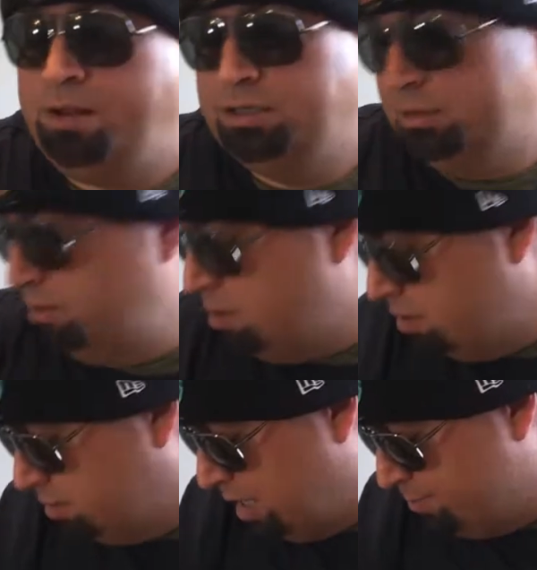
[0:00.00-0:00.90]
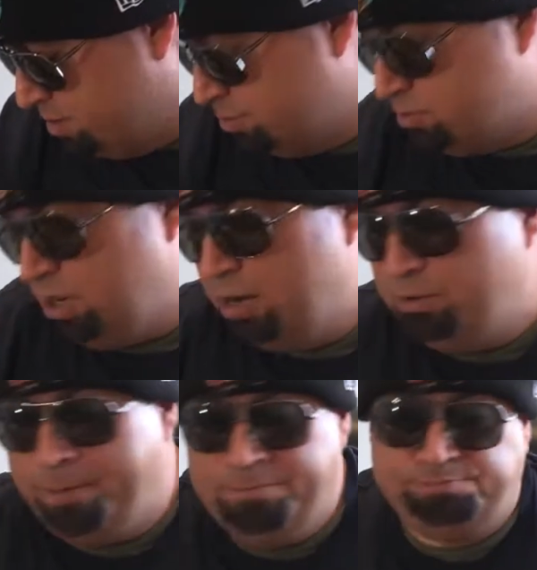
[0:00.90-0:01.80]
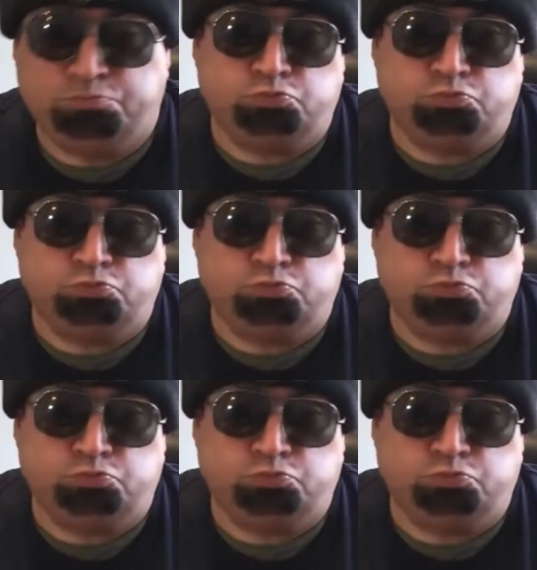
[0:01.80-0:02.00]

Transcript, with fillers: a longtime subscriber,